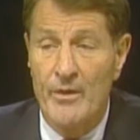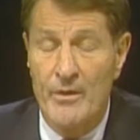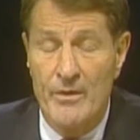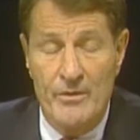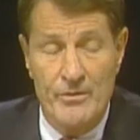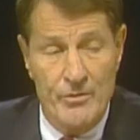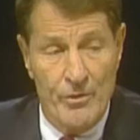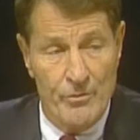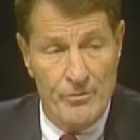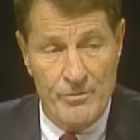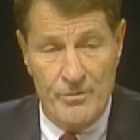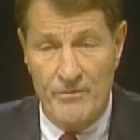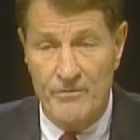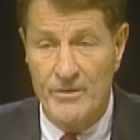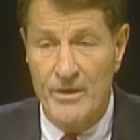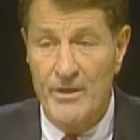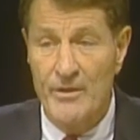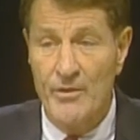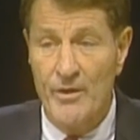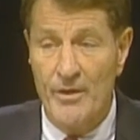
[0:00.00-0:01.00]
Joseph
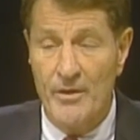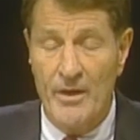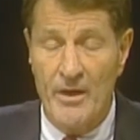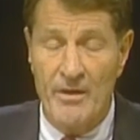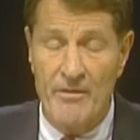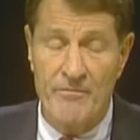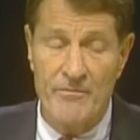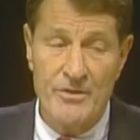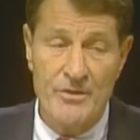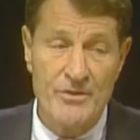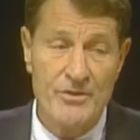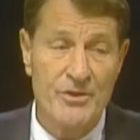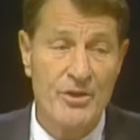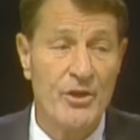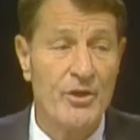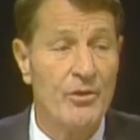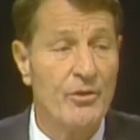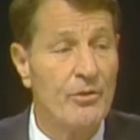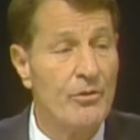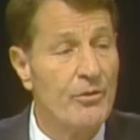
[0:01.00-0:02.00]
did not have the
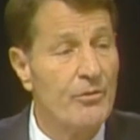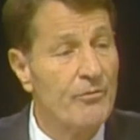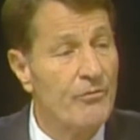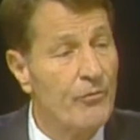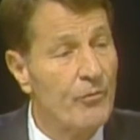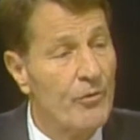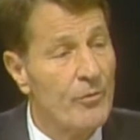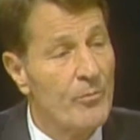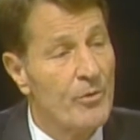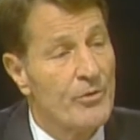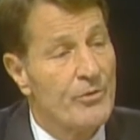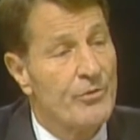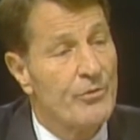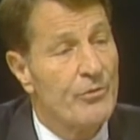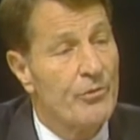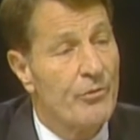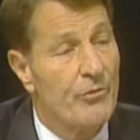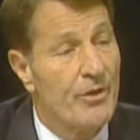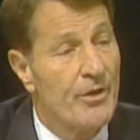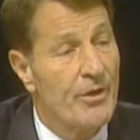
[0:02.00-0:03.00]
skilled, formal
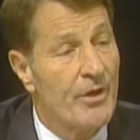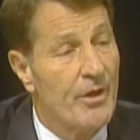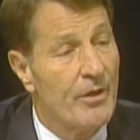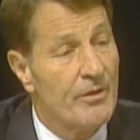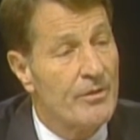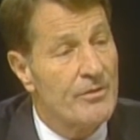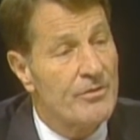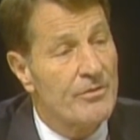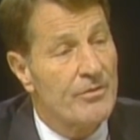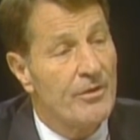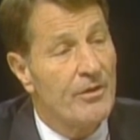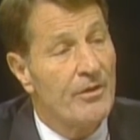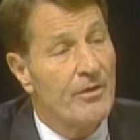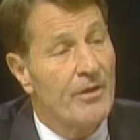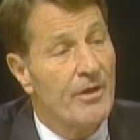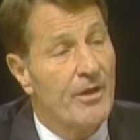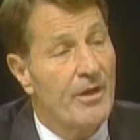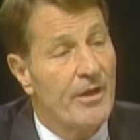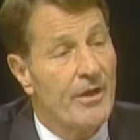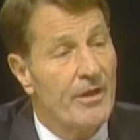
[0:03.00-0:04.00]
tutoring young
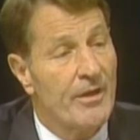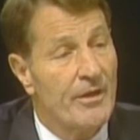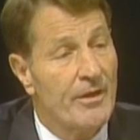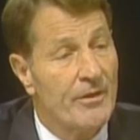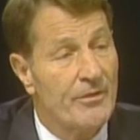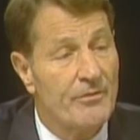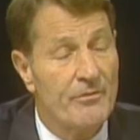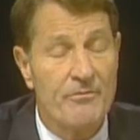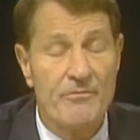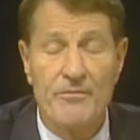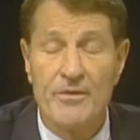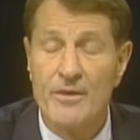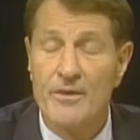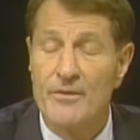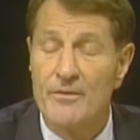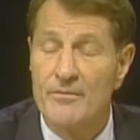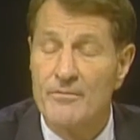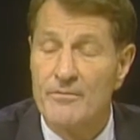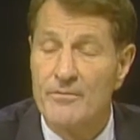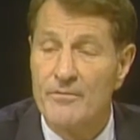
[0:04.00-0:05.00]
Saul had at the
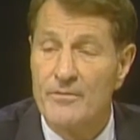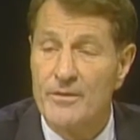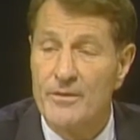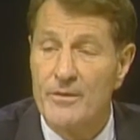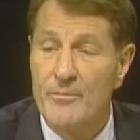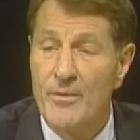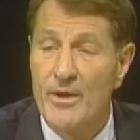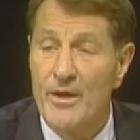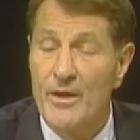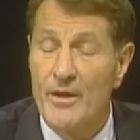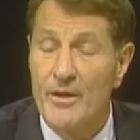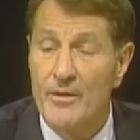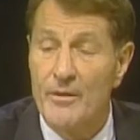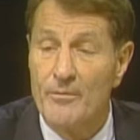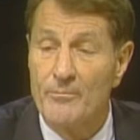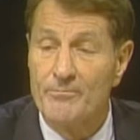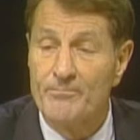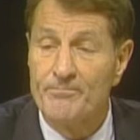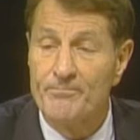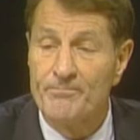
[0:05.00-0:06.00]
feet of Gamaliel.
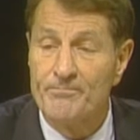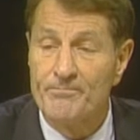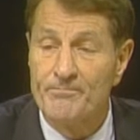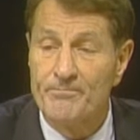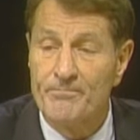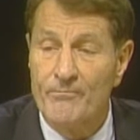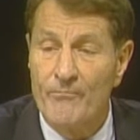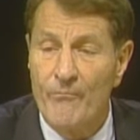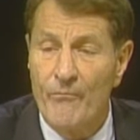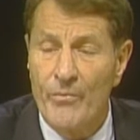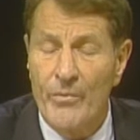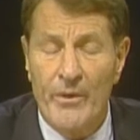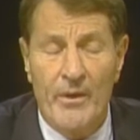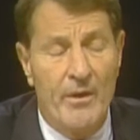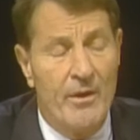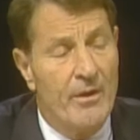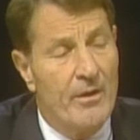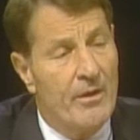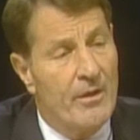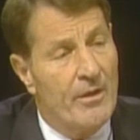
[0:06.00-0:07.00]

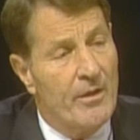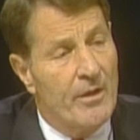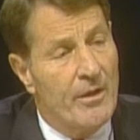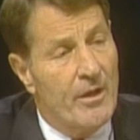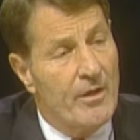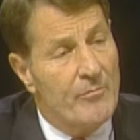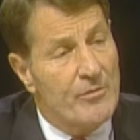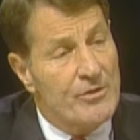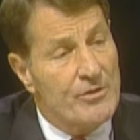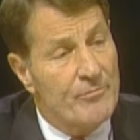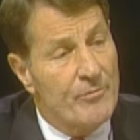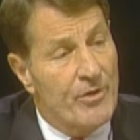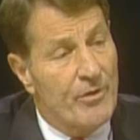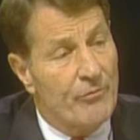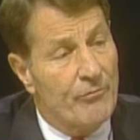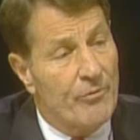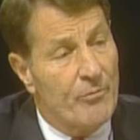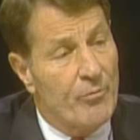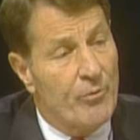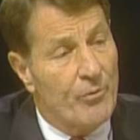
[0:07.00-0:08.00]
Emma
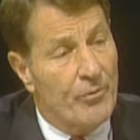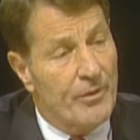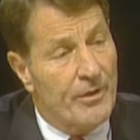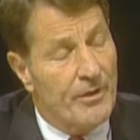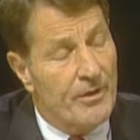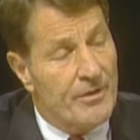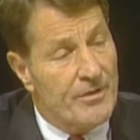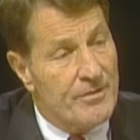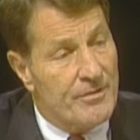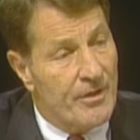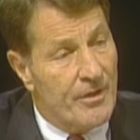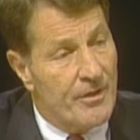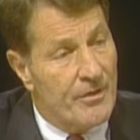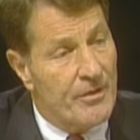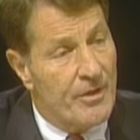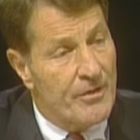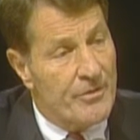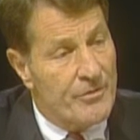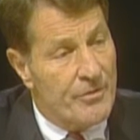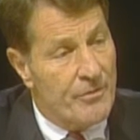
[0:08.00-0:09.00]
Smith reportedly said
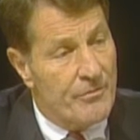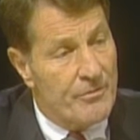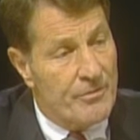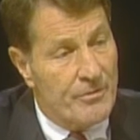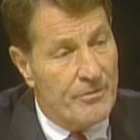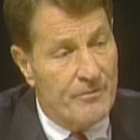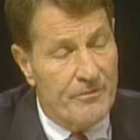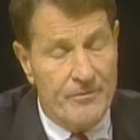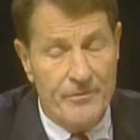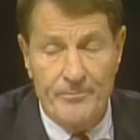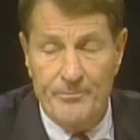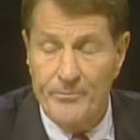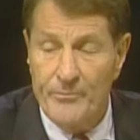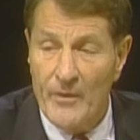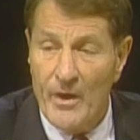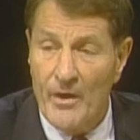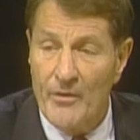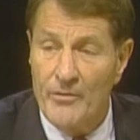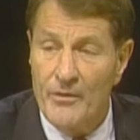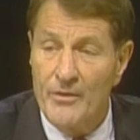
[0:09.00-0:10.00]
that Joseph,
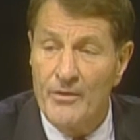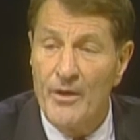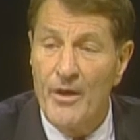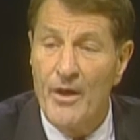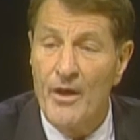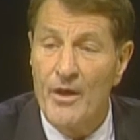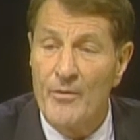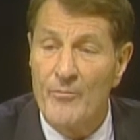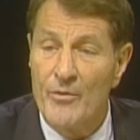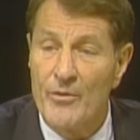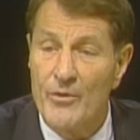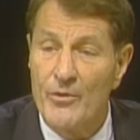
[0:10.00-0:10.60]
at the time of the